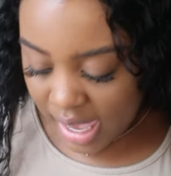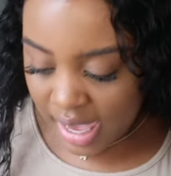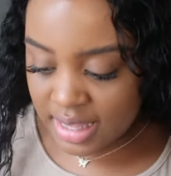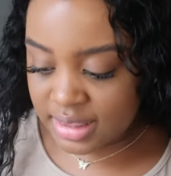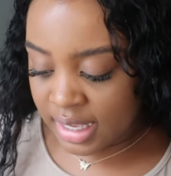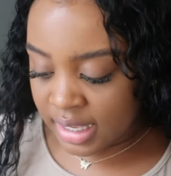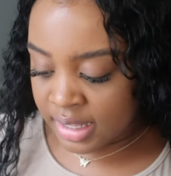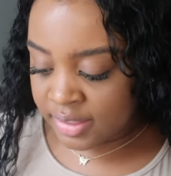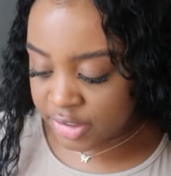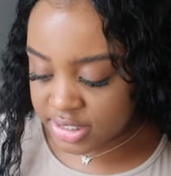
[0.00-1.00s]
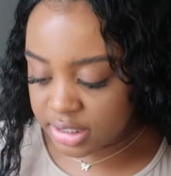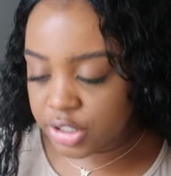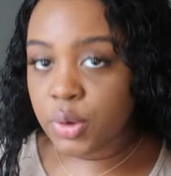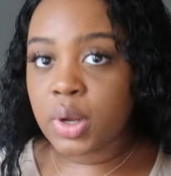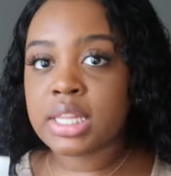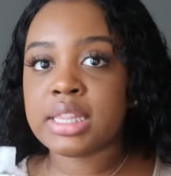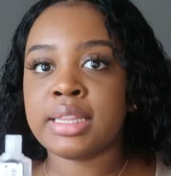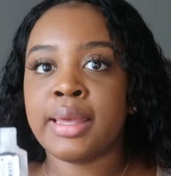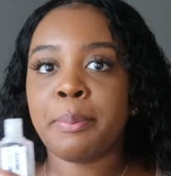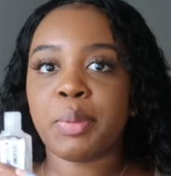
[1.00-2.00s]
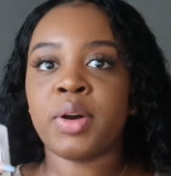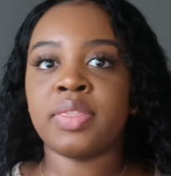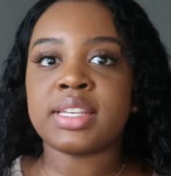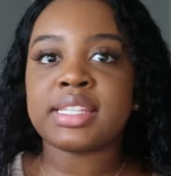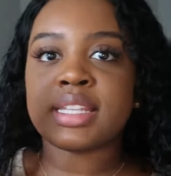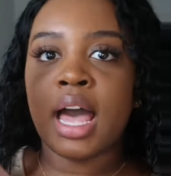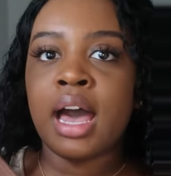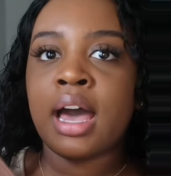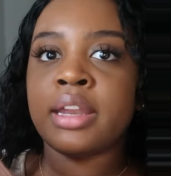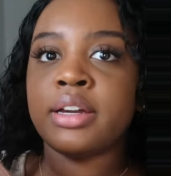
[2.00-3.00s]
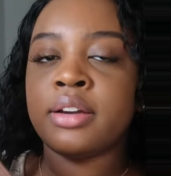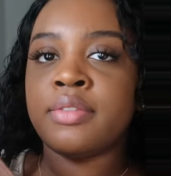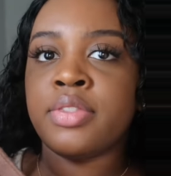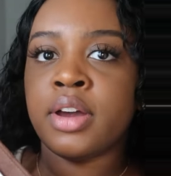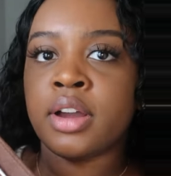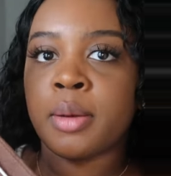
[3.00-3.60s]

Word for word: and then there's a little clip on the side of the